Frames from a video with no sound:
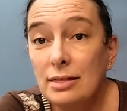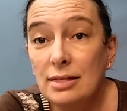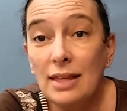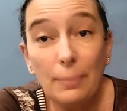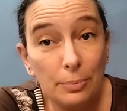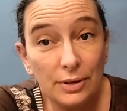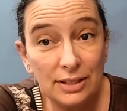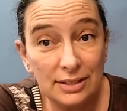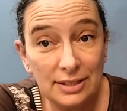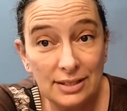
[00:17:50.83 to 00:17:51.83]
that
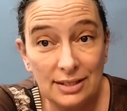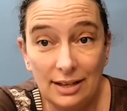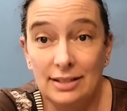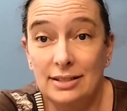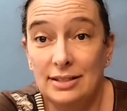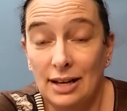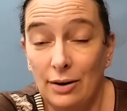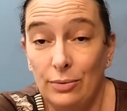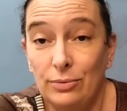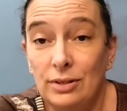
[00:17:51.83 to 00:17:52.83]
brings the size
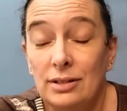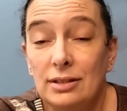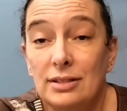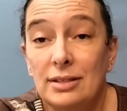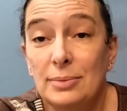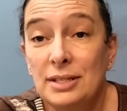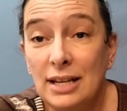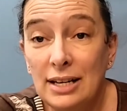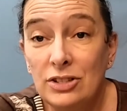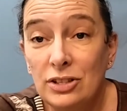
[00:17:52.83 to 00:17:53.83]
down
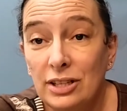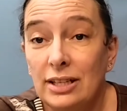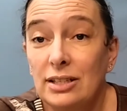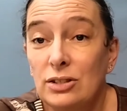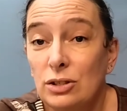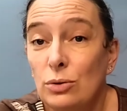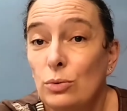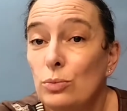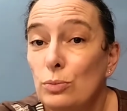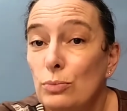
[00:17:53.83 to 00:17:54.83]
substantially
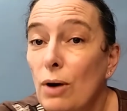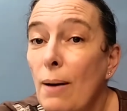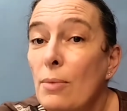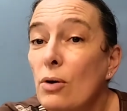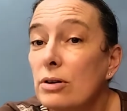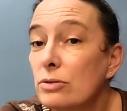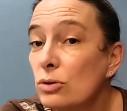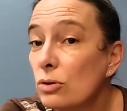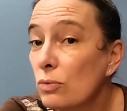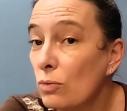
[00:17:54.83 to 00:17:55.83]
to a more
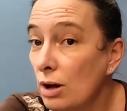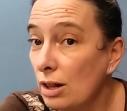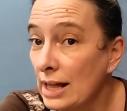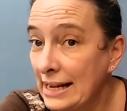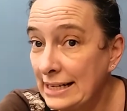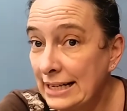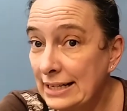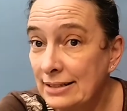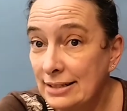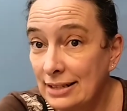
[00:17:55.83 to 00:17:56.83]
sort of wall hanging
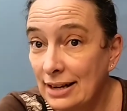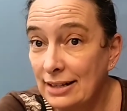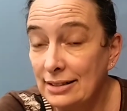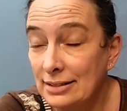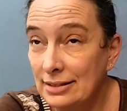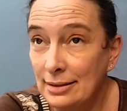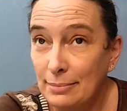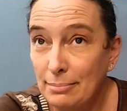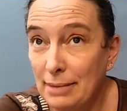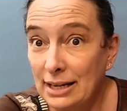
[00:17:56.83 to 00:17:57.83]
size,
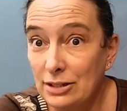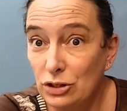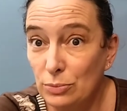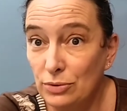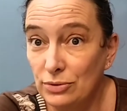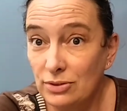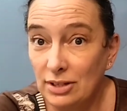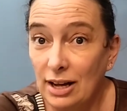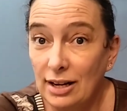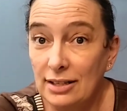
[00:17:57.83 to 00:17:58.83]
manageable
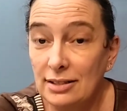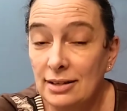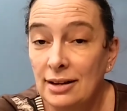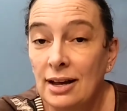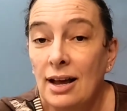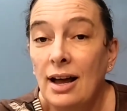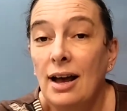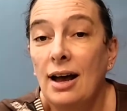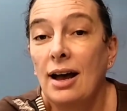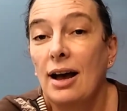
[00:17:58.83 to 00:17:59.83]
size.
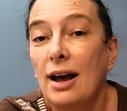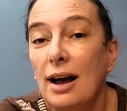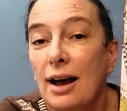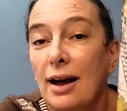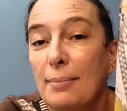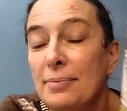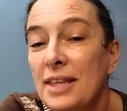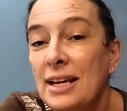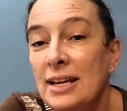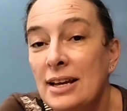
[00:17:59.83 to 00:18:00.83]
I'm
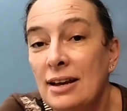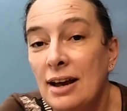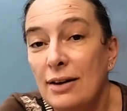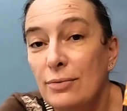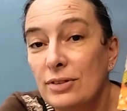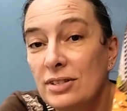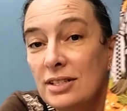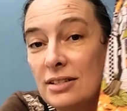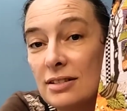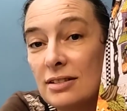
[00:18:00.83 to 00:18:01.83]
thinking I will
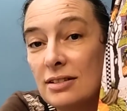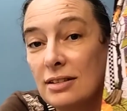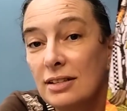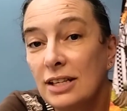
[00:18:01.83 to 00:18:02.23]
still,